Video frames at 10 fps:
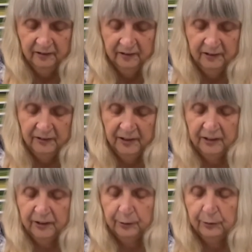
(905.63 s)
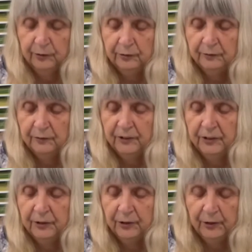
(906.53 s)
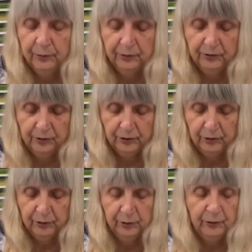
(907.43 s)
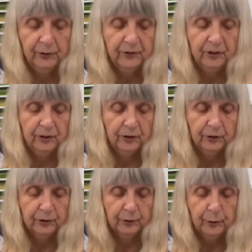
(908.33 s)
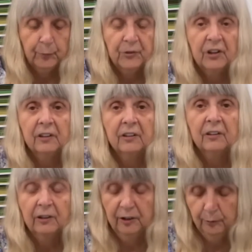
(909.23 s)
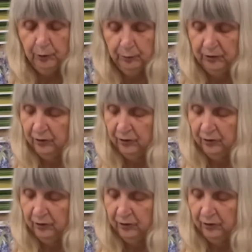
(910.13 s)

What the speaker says: and then I will finish those and show you the finished object in a moment.